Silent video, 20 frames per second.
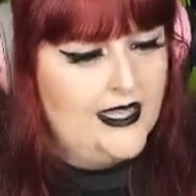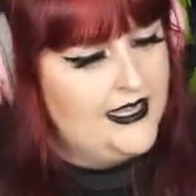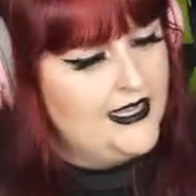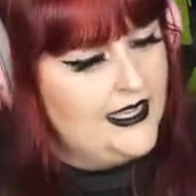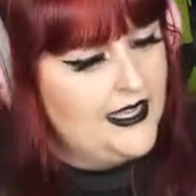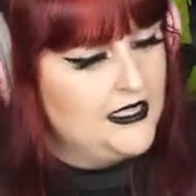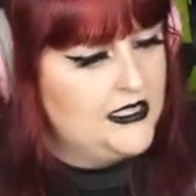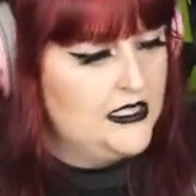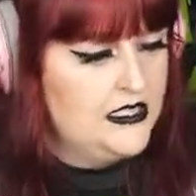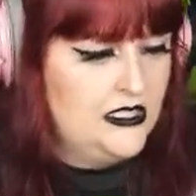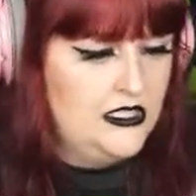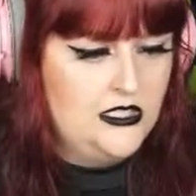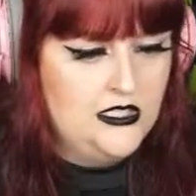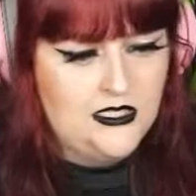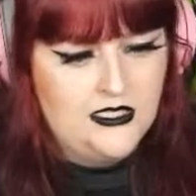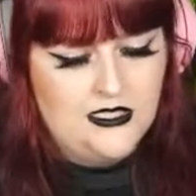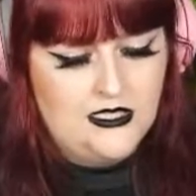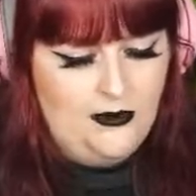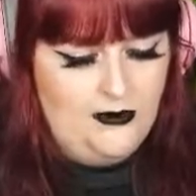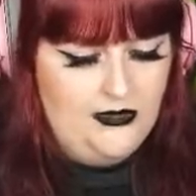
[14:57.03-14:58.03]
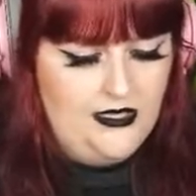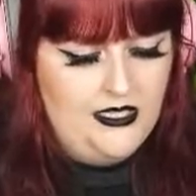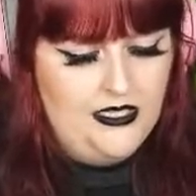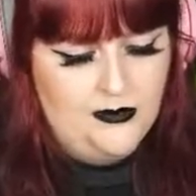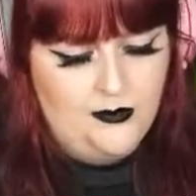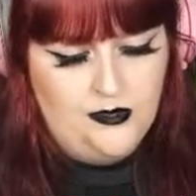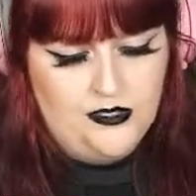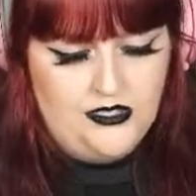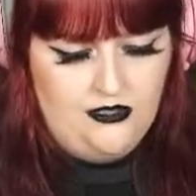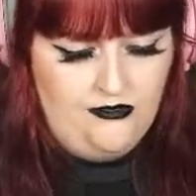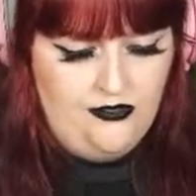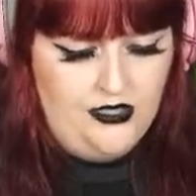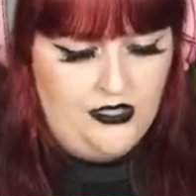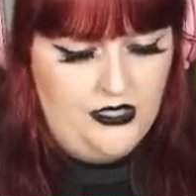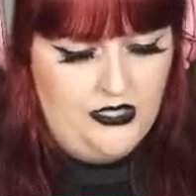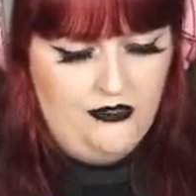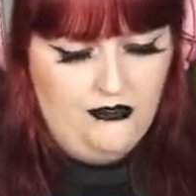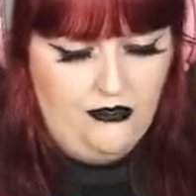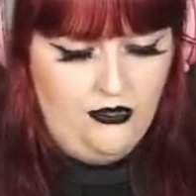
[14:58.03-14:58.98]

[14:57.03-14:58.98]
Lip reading: yes, this is something specifically for